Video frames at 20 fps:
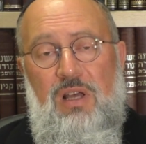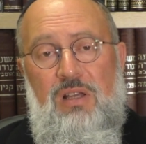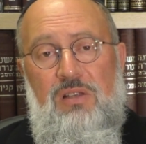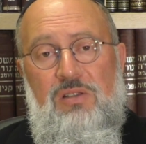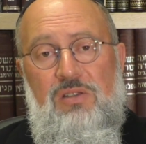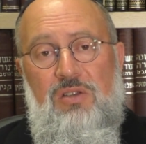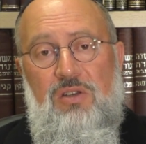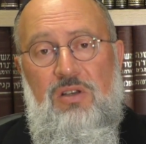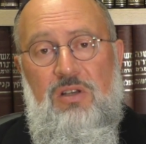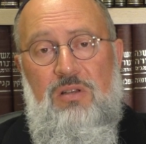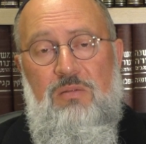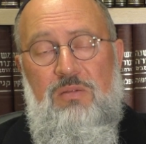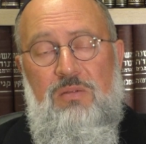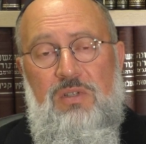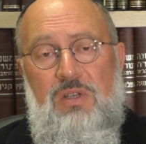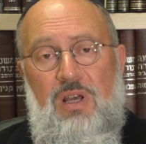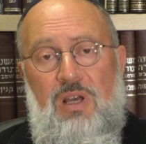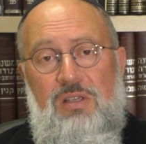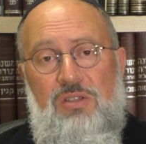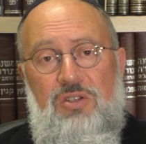
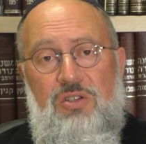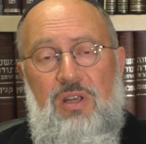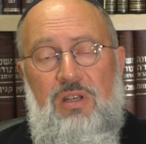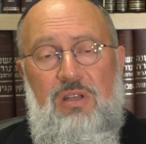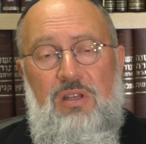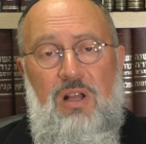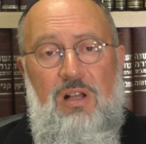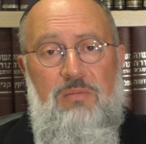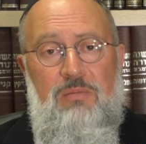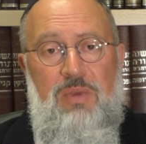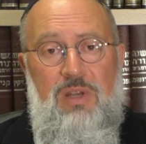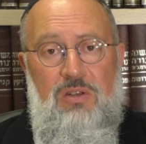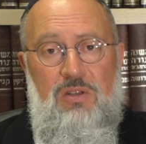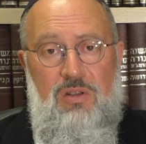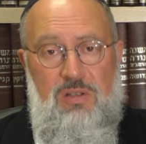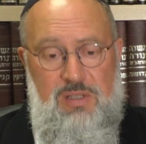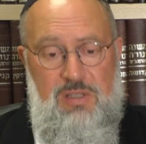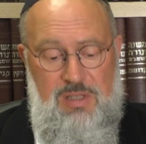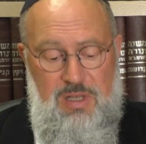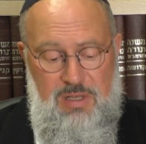uncircumcised Gentile may
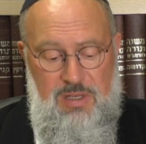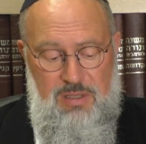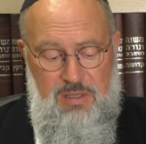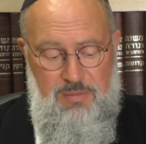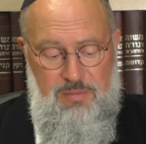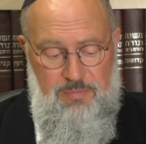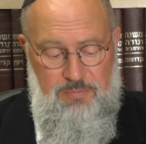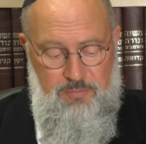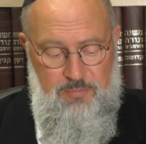not study.